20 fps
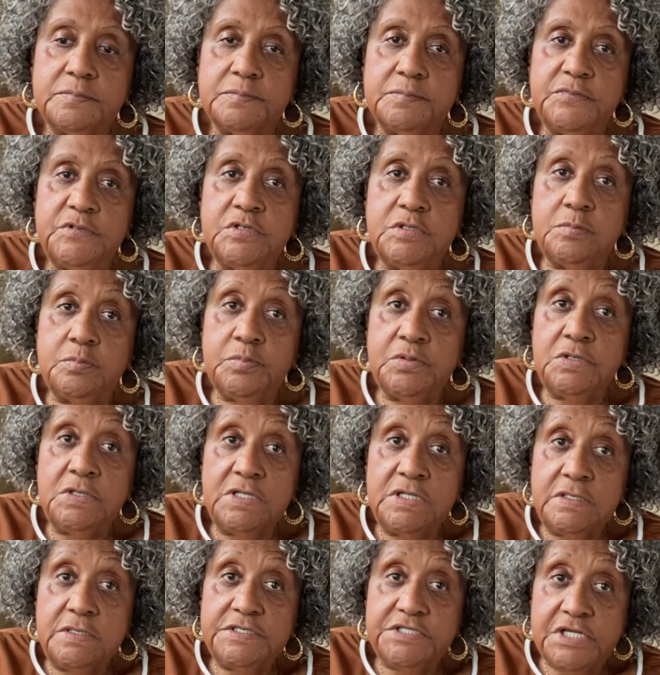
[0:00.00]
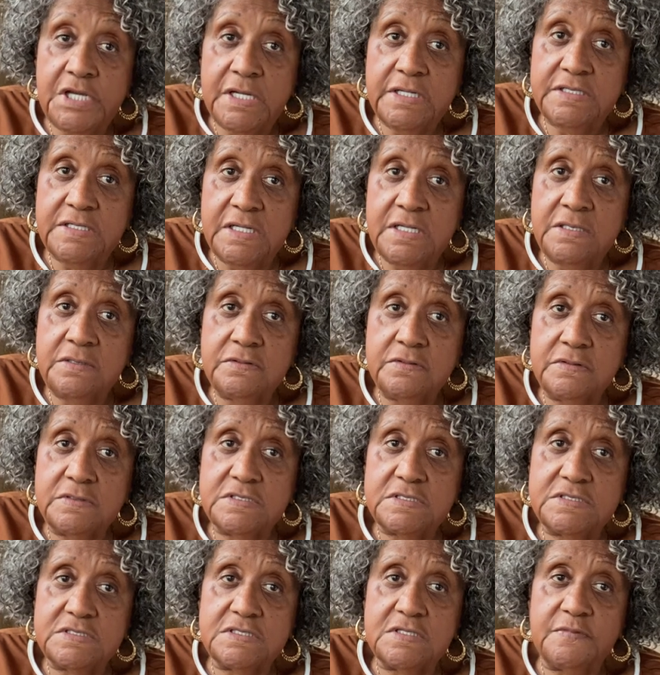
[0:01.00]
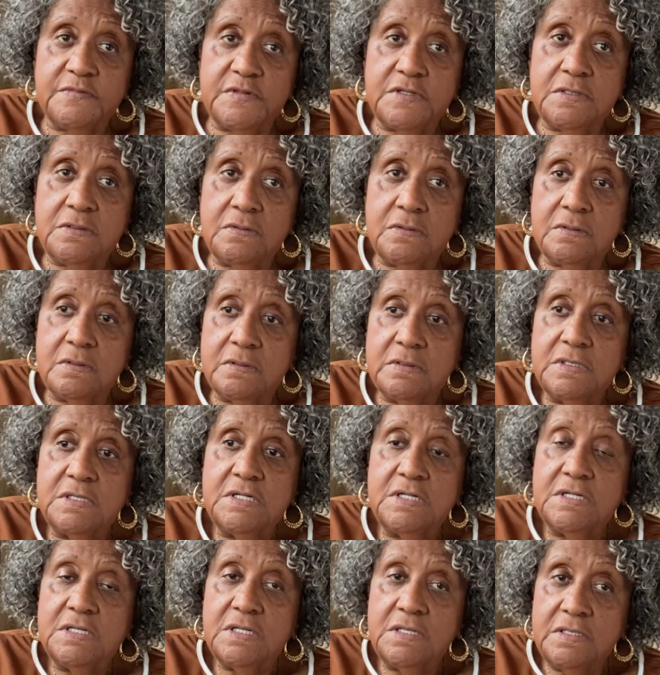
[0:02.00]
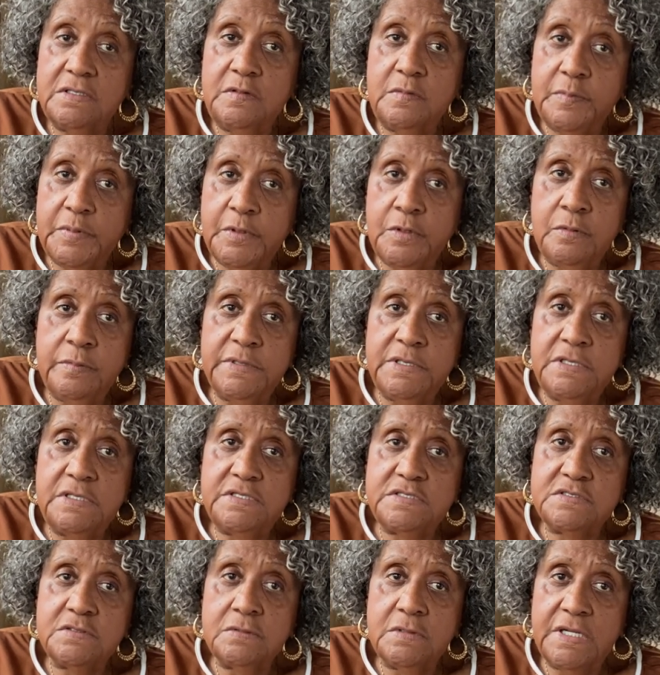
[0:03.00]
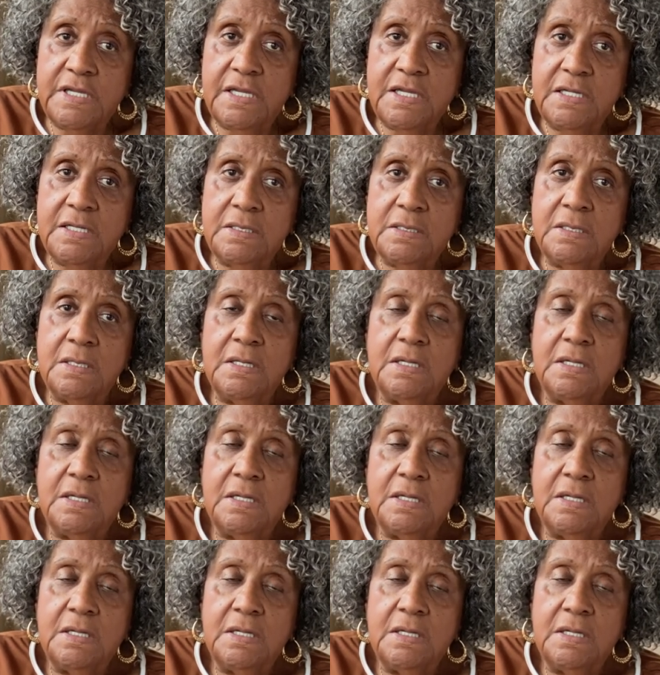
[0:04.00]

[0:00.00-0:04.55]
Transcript: you put a little Jack Daniels in something or a little bourbon. It's okay.